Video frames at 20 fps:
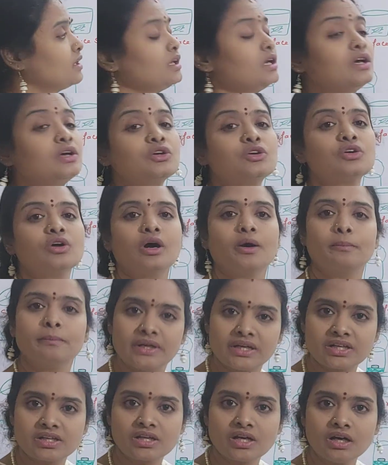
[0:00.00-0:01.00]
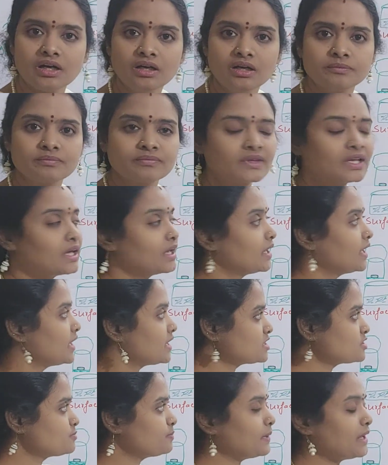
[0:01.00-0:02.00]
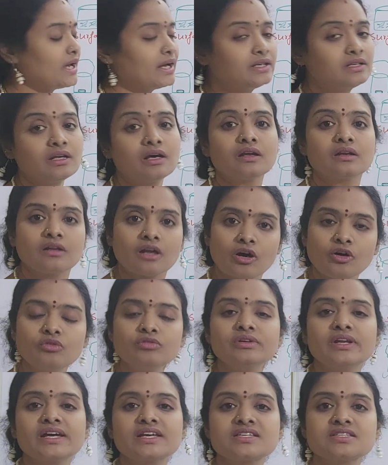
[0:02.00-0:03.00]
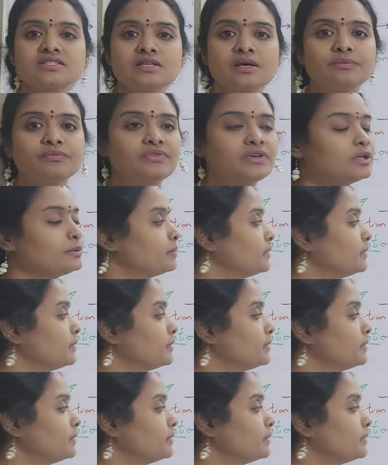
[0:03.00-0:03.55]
your media explant, now next step will be